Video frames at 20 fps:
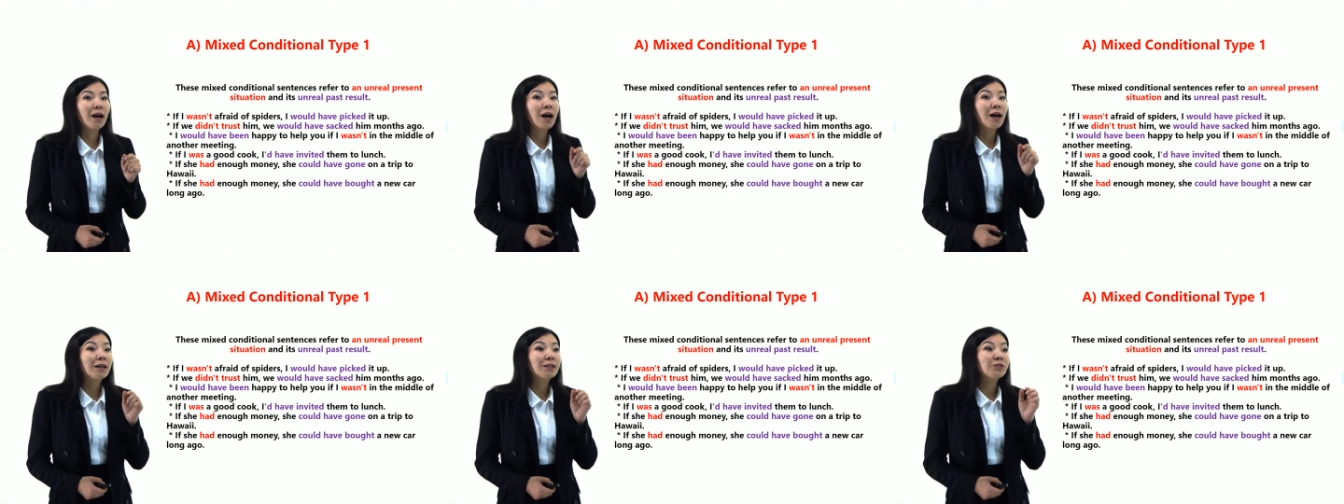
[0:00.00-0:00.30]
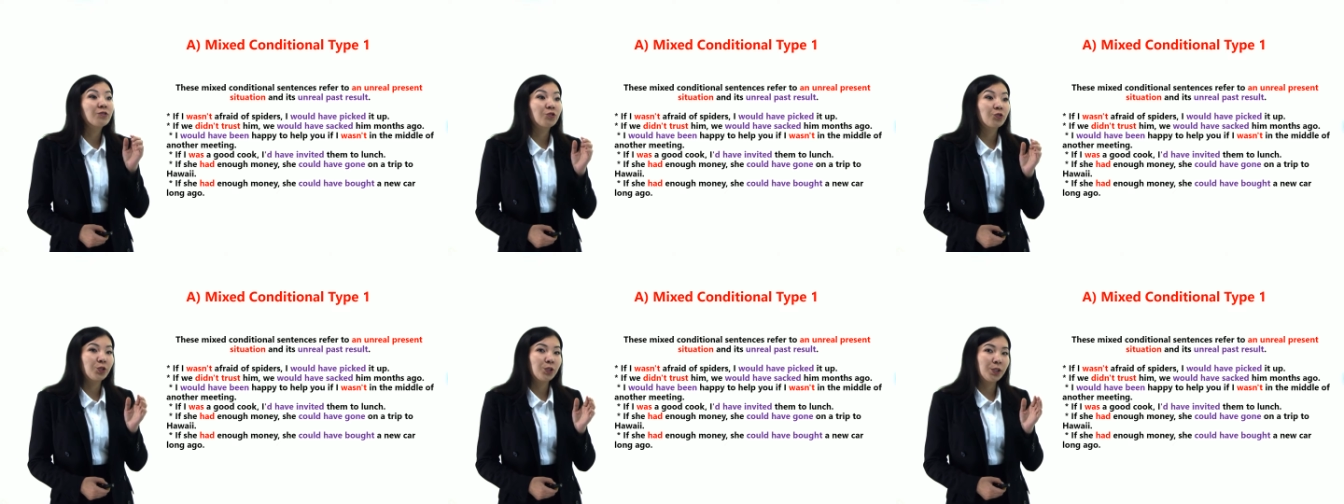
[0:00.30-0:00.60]

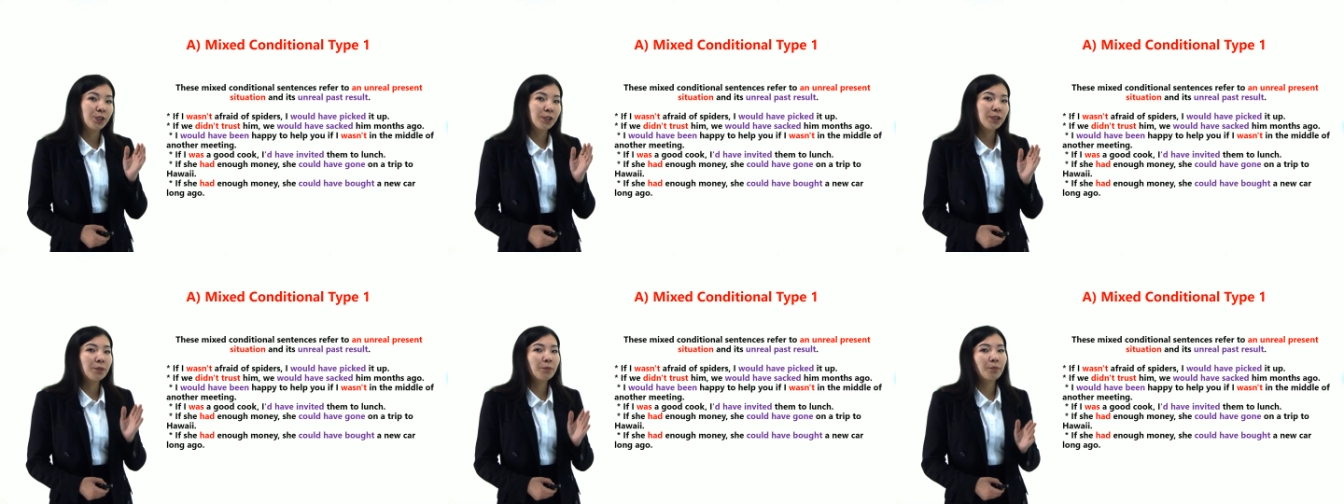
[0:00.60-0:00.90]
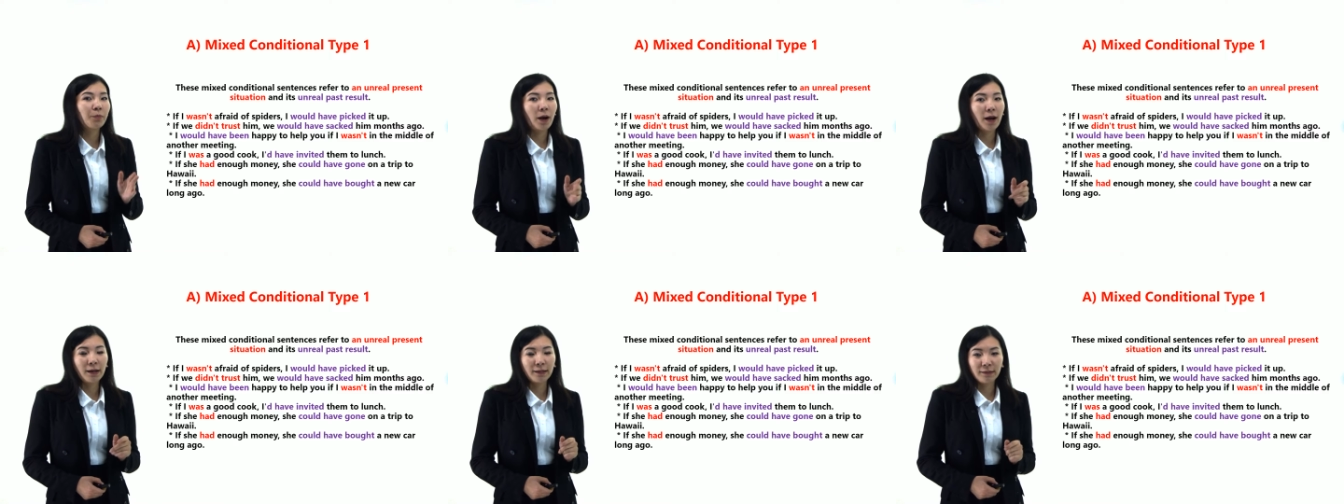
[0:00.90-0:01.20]
unreal
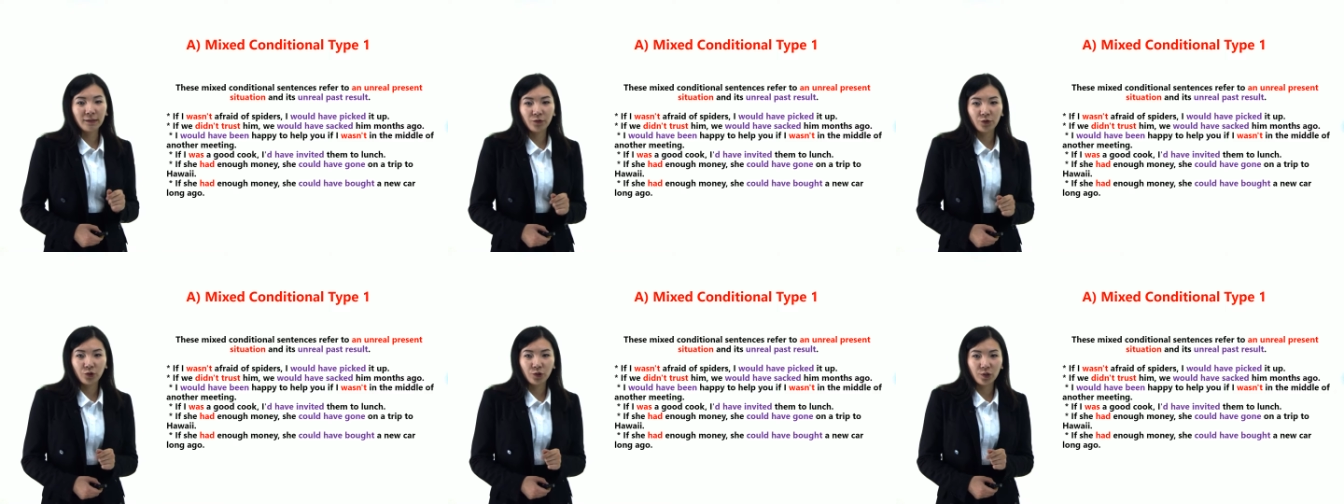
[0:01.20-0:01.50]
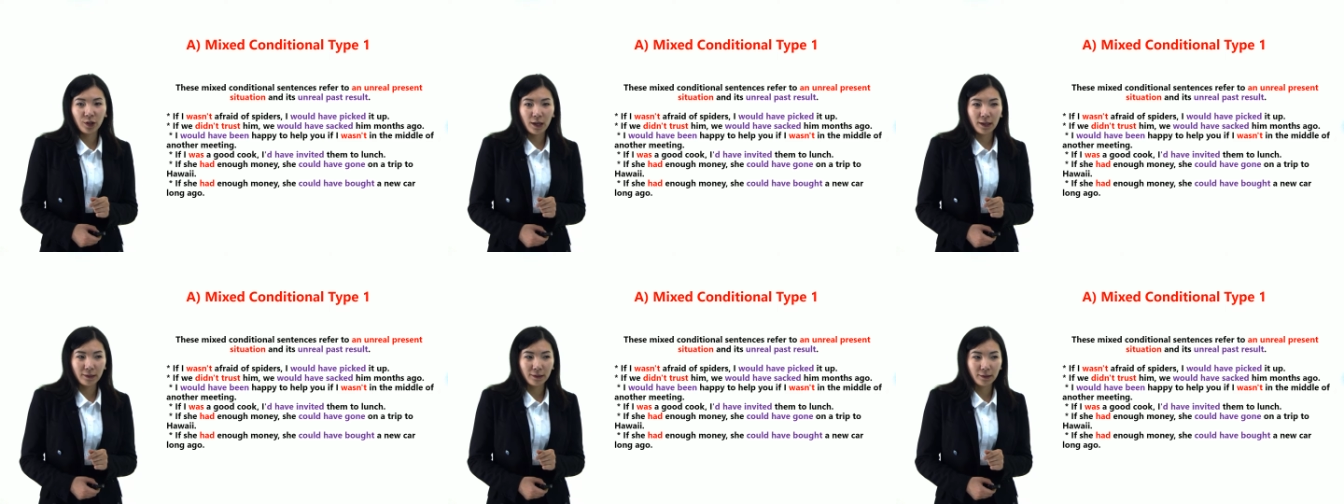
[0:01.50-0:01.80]
past
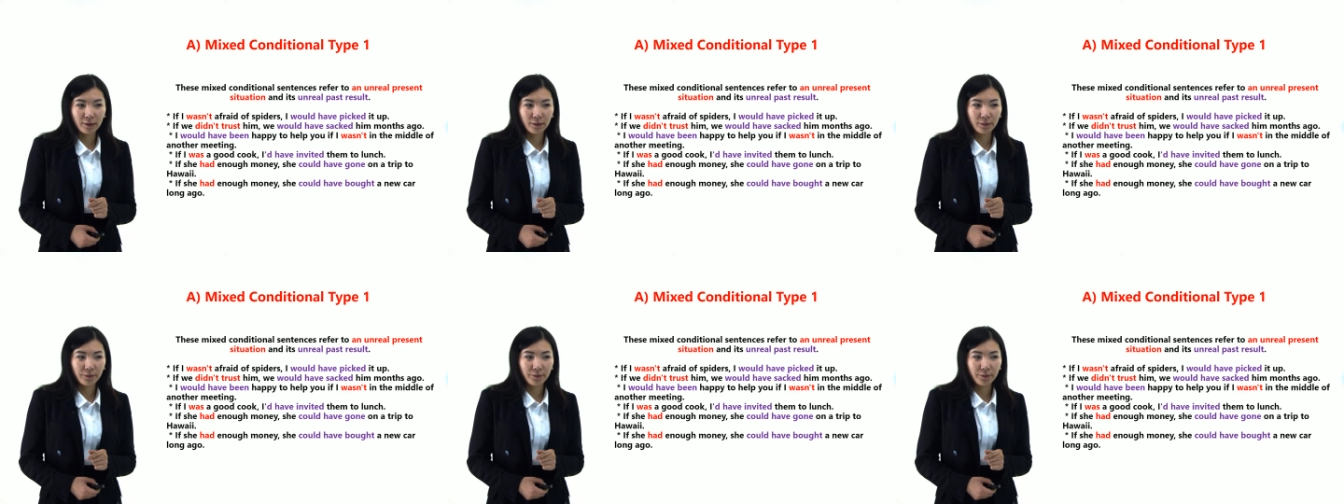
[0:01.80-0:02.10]
result.